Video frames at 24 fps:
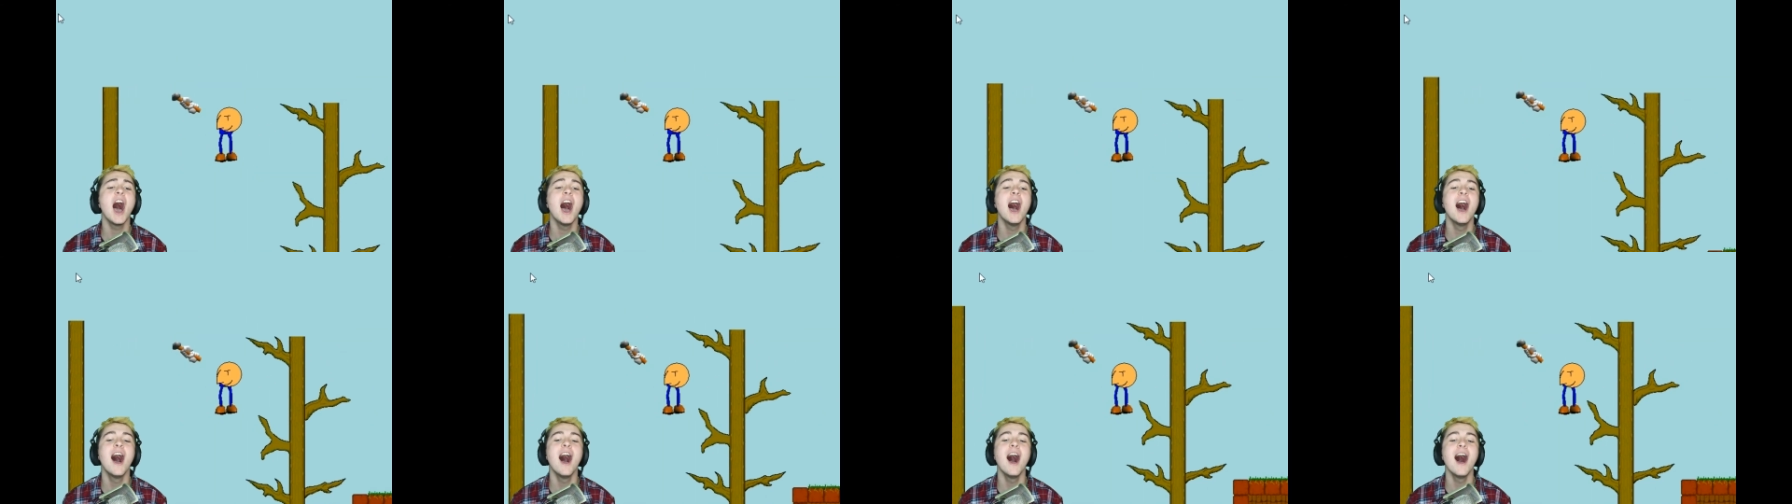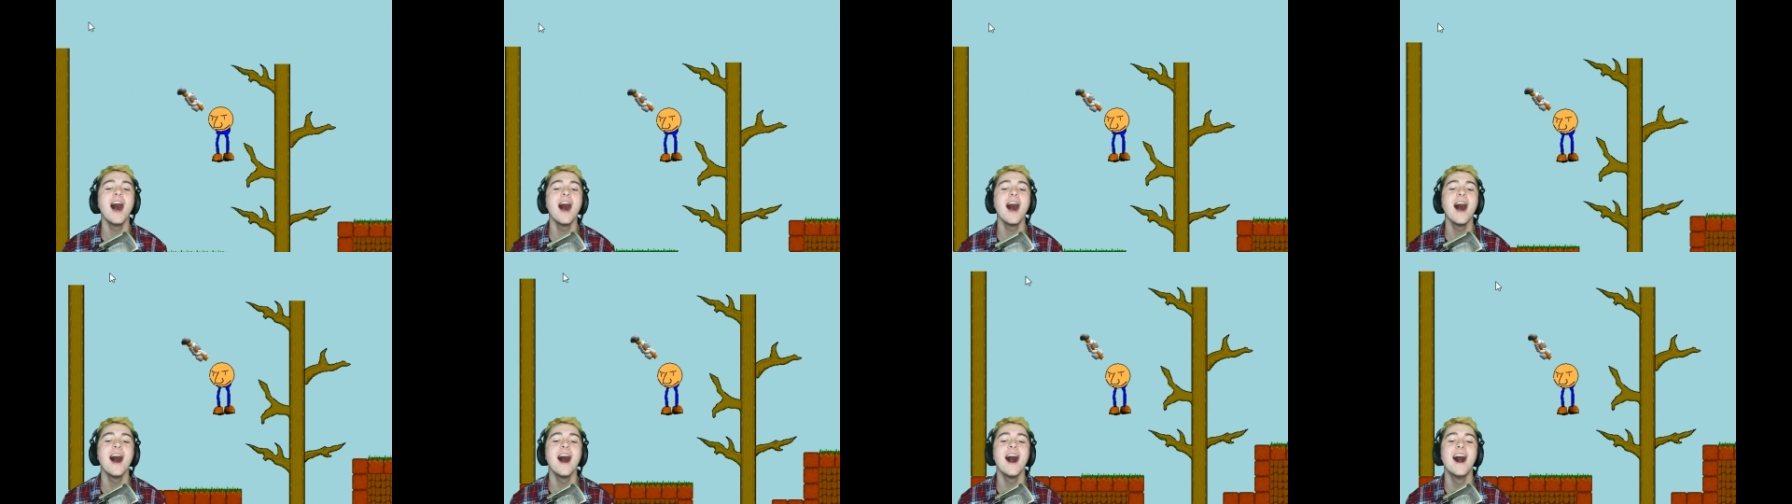
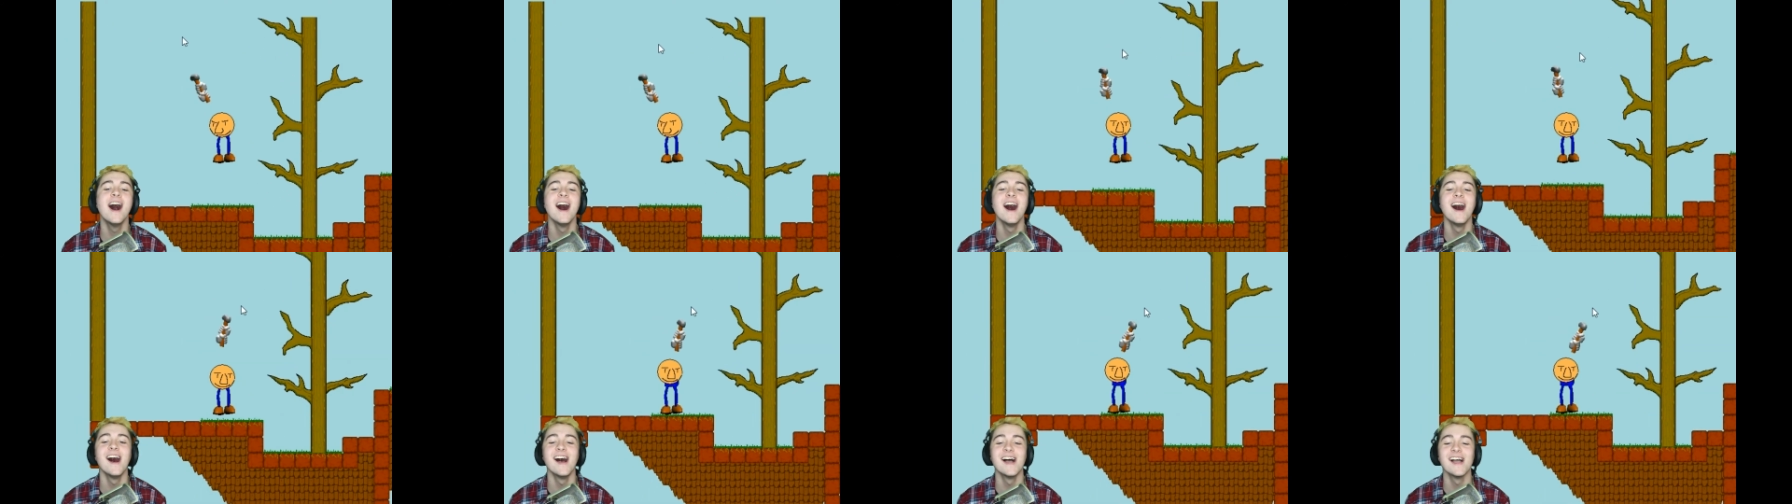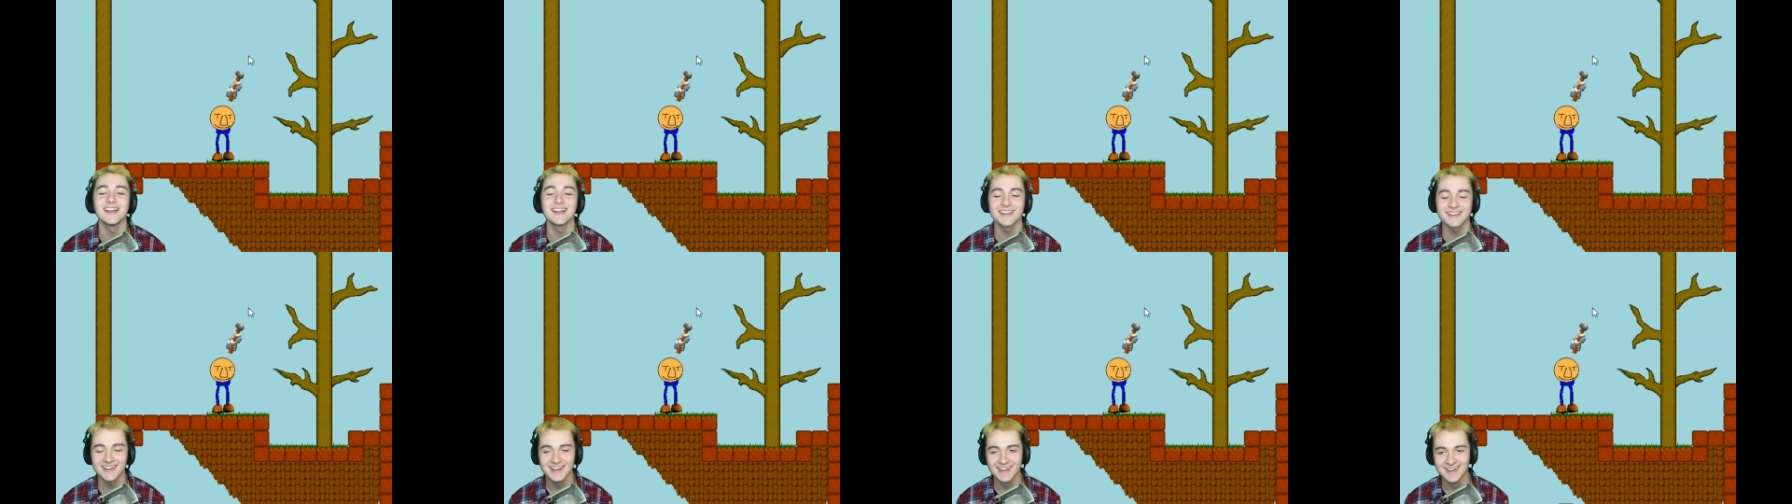
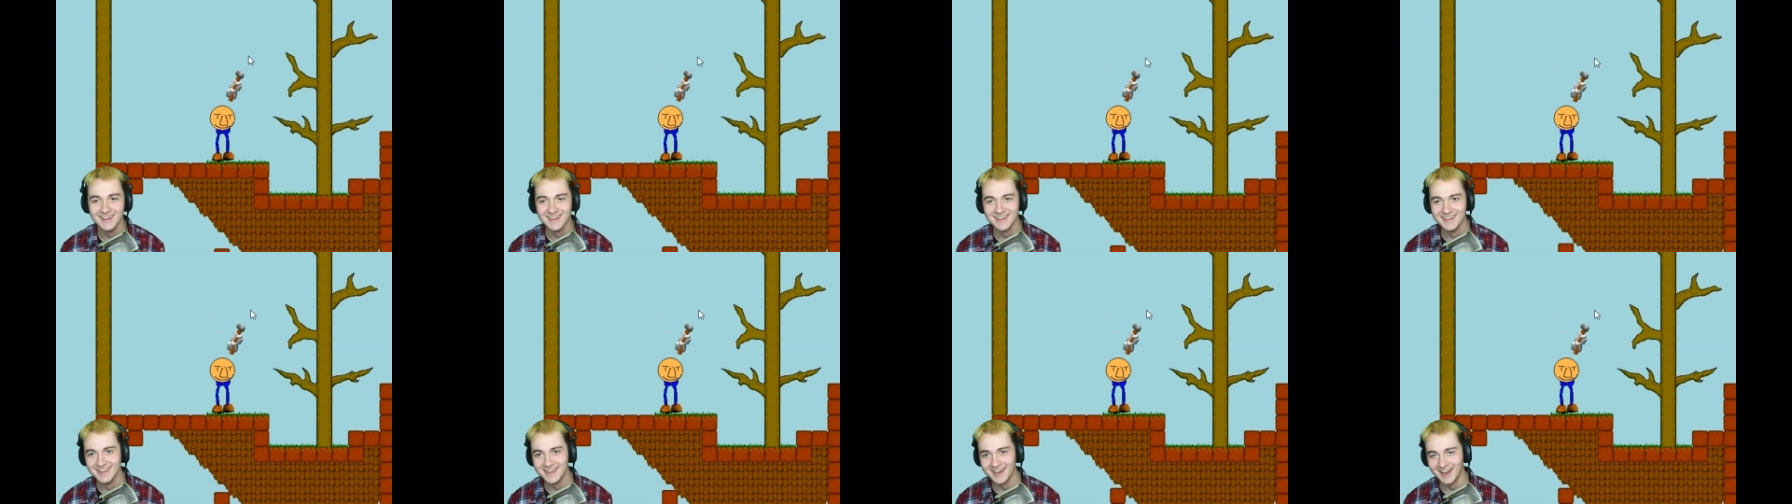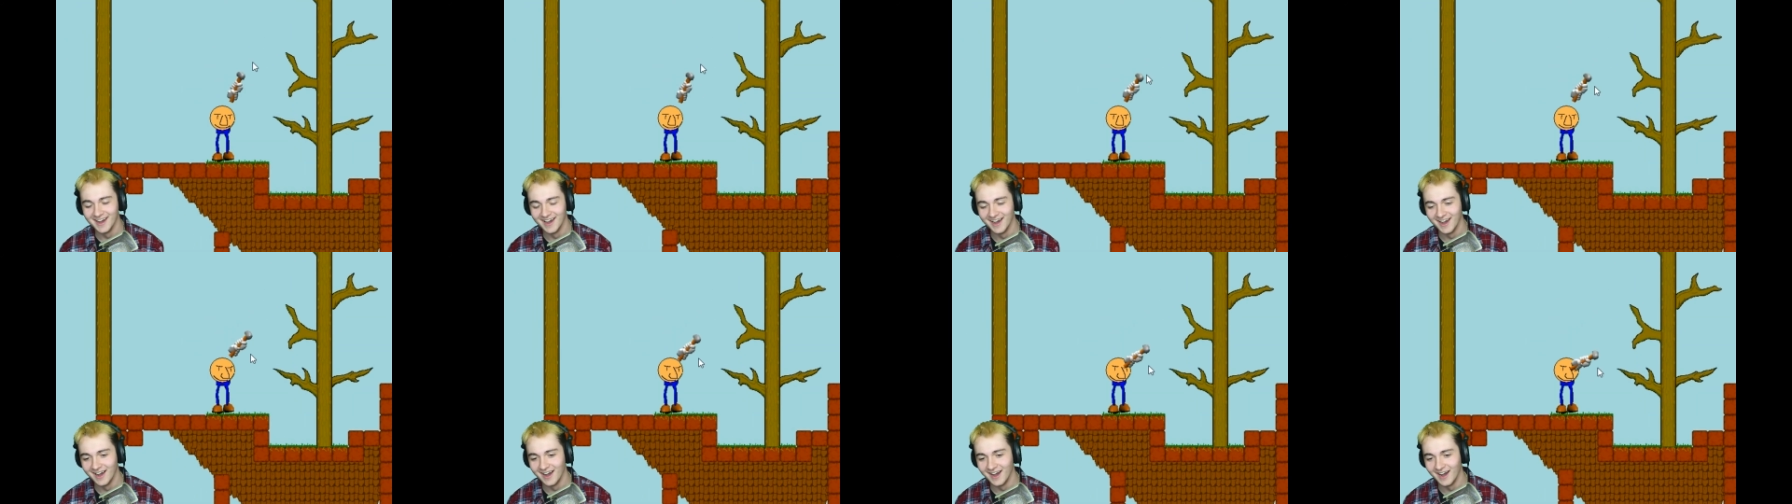fuck?
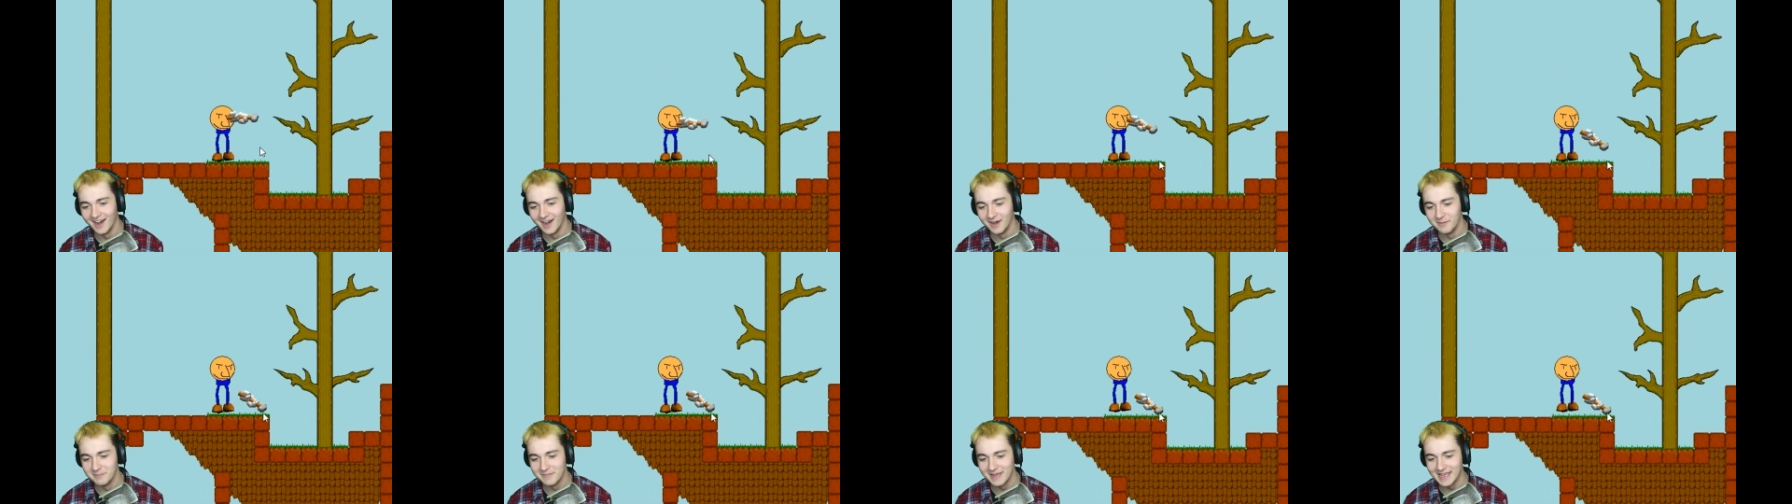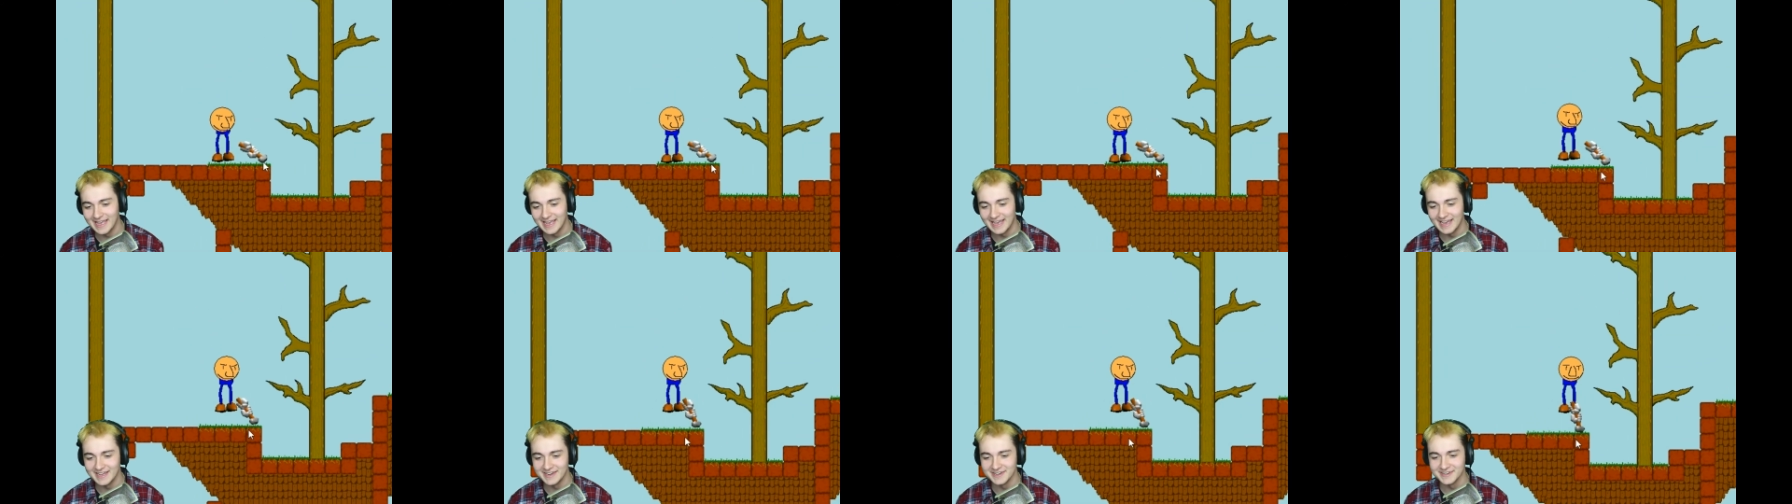Oh
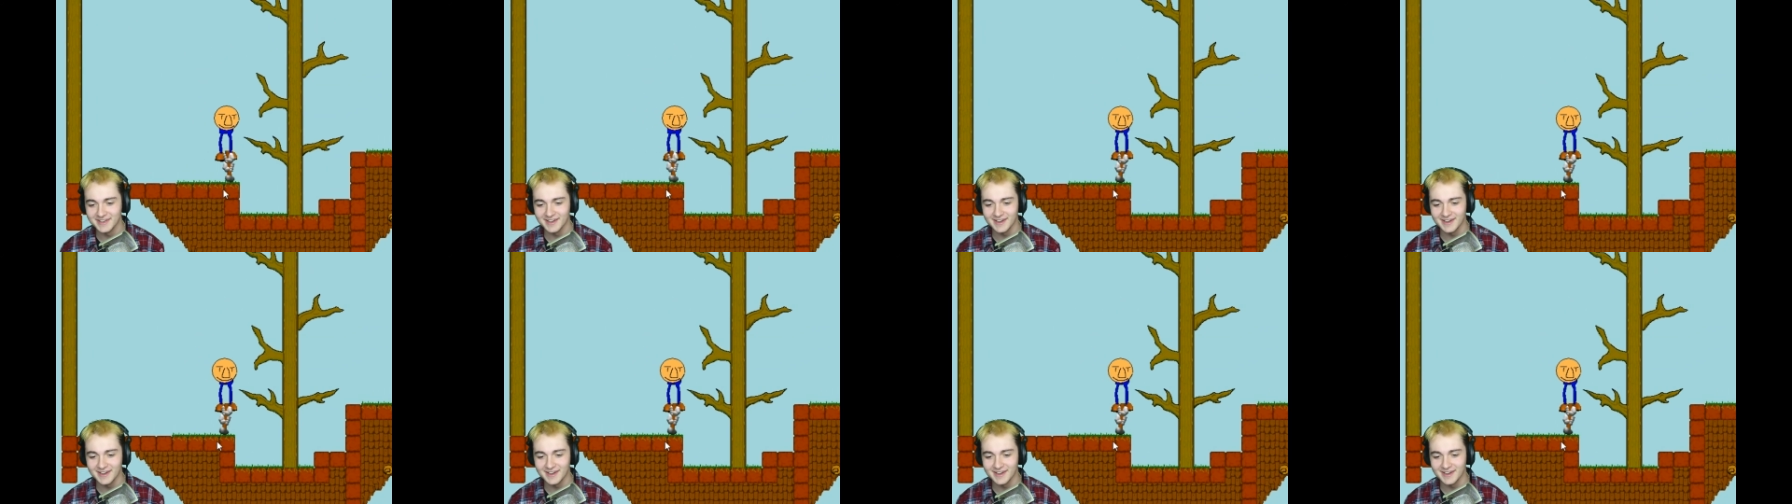man,